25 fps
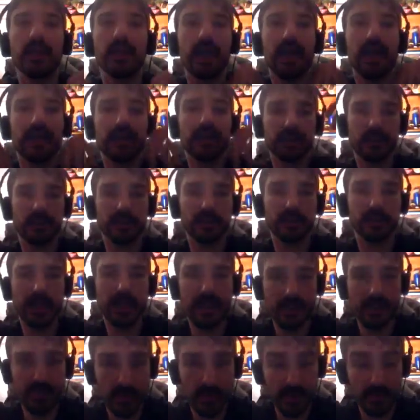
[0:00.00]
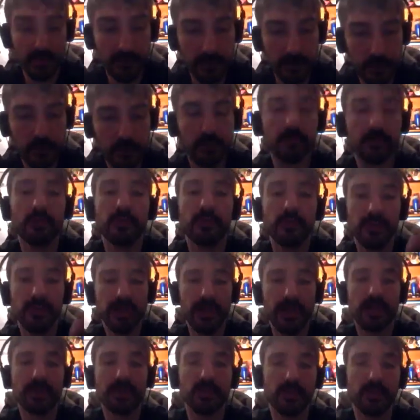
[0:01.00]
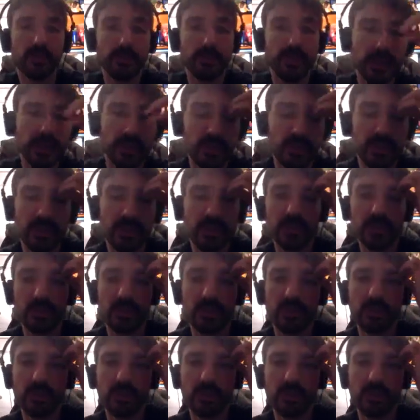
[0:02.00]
as individuals and as a species.